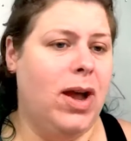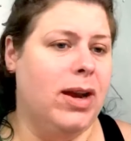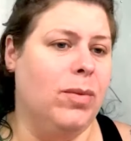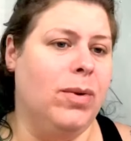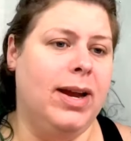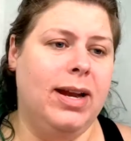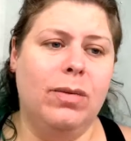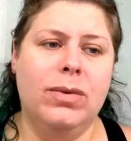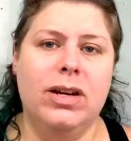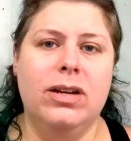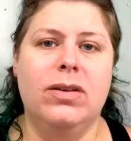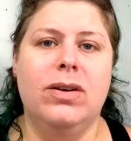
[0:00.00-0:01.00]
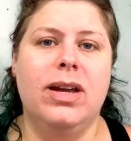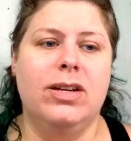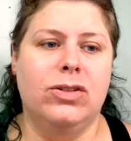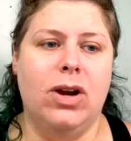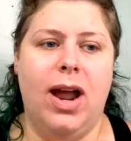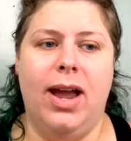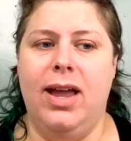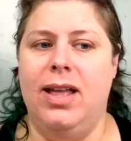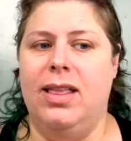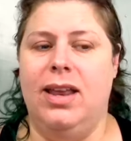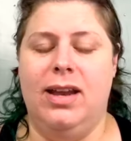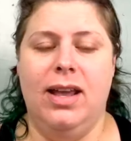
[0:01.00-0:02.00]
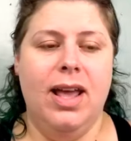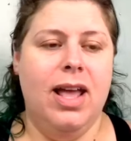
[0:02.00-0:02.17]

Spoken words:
I don't want anyone to do it and try it and then